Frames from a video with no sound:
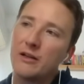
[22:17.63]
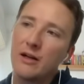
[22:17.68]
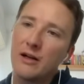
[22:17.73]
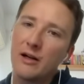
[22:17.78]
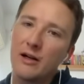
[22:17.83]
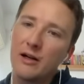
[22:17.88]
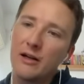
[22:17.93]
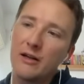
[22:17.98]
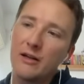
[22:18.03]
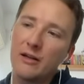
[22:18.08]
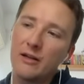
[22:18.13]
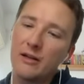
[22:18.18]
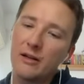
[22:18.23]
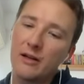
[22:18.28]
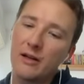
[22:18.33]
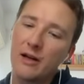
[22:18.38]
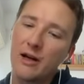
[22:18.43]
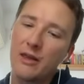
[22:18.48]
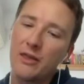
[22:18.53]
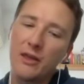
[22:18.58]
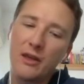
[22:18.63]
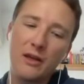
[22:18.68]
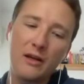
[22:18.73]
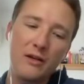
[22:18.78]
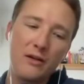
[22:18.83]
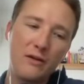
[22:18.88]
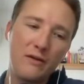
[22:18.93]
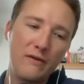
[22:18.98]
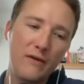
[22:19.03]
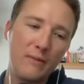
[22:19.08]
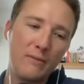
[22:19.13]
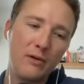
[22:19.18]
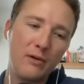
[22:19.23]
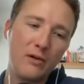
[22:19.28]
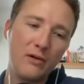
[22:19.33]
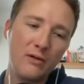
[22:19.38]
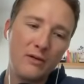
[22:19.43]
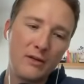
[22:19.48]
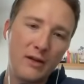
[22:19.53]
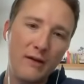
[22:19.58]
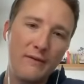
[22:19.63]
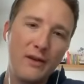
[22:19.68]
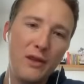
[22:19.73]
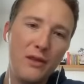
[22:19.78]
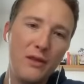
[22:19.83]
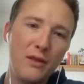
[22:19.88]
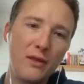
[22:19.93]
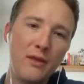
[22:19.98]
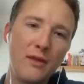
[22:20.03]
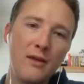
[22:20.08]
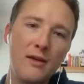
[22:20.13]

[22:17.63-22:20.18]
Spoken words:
on I think November 7th.